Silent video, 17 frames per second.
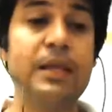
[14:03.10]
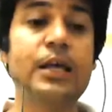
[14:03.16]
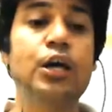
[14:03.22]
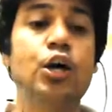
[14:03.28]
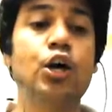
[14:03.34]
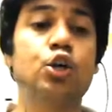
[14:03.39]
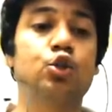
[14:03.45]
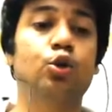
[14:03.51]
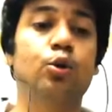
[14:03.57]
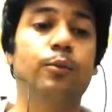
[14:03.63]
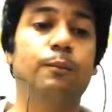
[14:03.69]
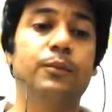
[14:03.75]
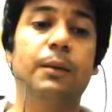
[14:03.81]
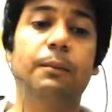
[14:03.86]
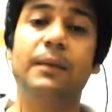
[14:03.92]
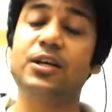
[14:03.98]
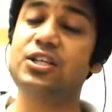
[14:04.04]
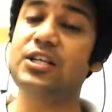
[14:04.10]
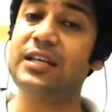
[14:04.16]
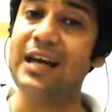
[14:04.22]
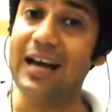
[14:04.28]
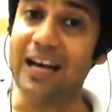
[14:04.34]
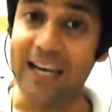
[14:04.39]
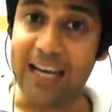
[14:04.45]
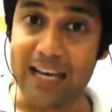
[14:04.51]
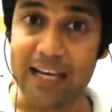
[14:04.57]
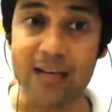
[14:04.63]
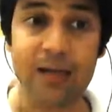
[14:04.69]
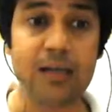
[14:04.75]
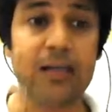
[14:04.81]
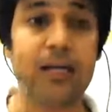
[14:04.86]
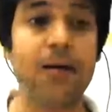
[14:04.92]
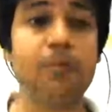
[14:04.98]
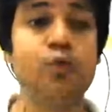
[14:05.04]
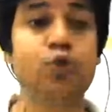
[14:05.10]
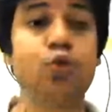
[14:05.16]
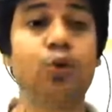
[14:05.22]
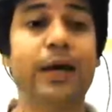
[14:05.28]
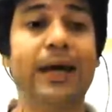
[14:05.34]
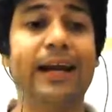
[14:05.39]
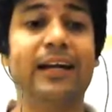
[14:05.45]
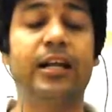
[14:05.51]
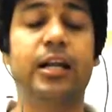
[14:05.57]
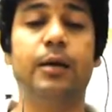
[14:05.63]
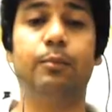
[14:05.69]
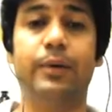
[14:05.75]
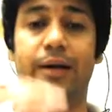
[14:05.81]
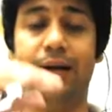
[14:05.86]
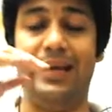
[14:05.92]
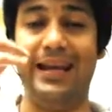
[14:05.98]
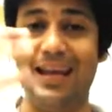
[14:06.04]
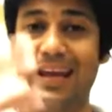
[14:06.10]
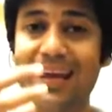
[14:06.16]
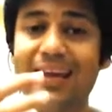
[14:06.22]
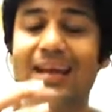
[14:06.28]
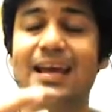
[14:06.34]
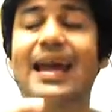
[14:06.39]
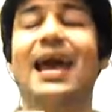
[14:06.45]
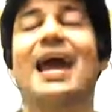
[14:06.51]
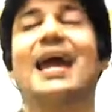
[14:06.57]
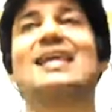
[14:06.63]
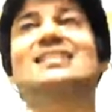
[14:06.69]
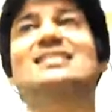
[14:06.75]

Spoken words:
so the machine again comes to character number A and